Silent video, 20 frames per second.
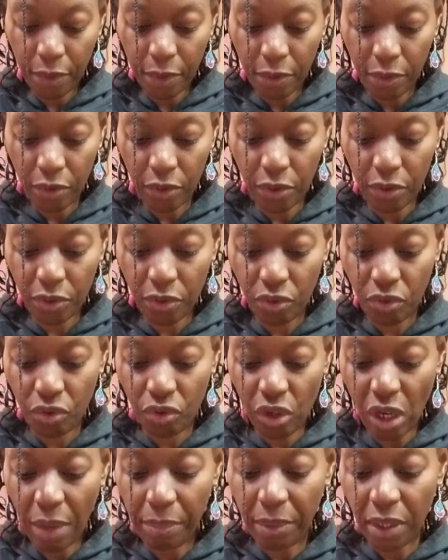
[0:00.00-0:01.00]
just
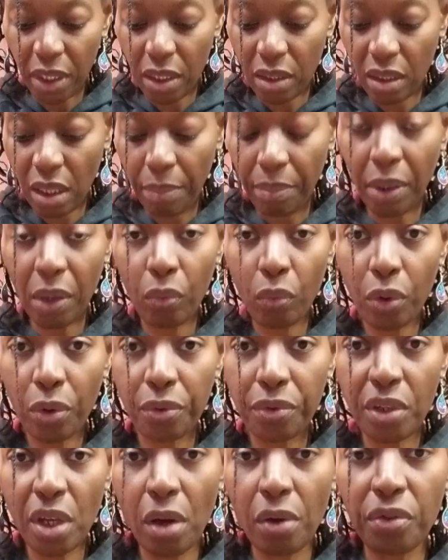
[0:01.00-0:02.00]
chopping these up, and we'll
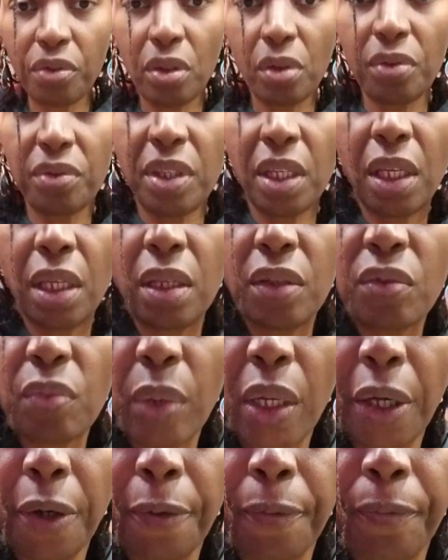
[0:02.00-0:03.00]
toss those in as
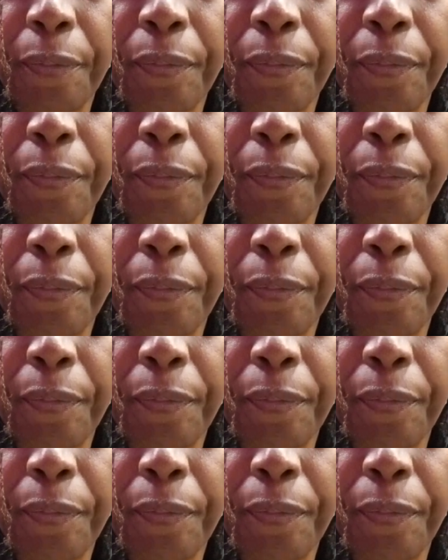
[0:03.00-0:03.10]
well.